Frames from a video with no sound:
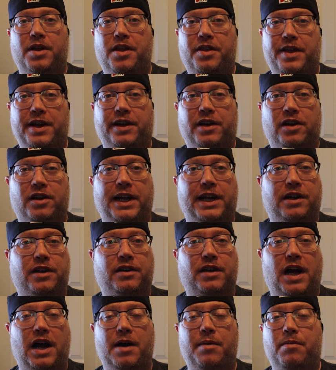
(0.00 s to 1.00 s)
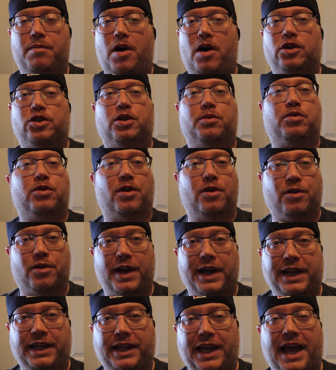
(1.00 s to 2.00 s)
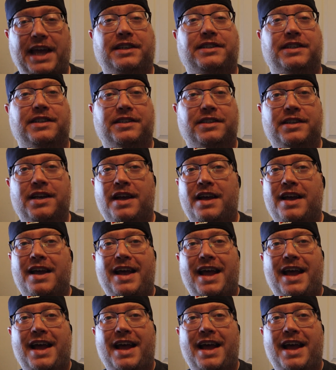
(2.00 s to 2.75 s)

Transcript: of the thicker like um, Ultra Pro cases